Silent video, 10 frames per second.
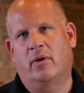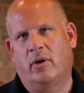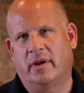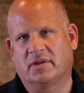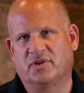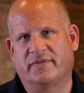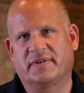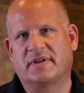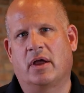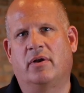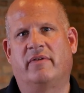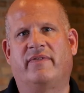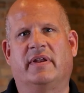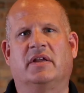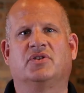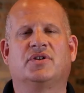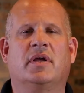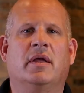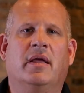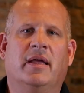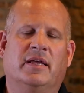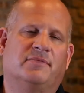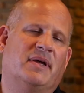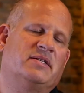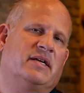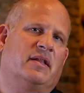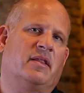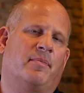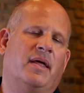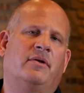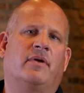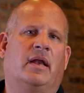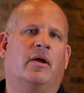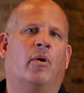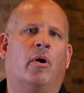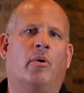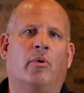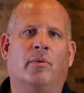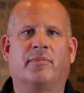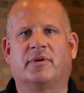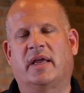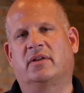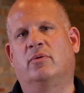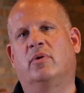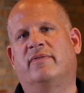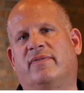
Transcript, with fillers: oil and a surface coated finish is basically the penetrating oil will protect the wood